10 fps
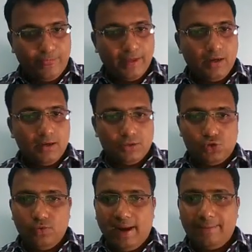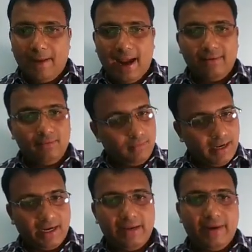Zoom and pan and
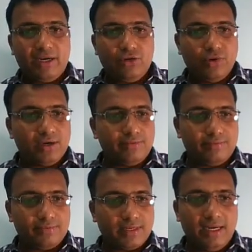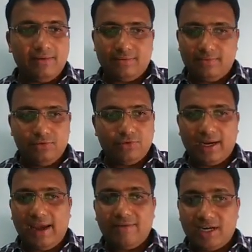animate your screen. You can have a
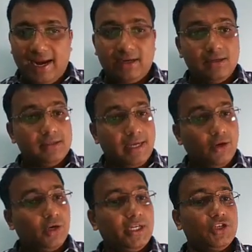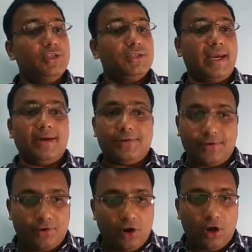titles, annotations and
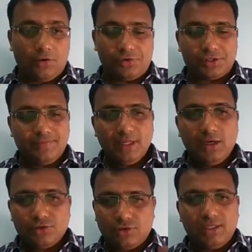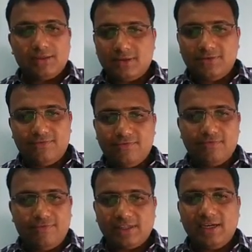callouts. So these
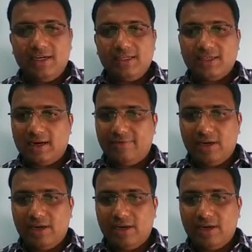facilities are available.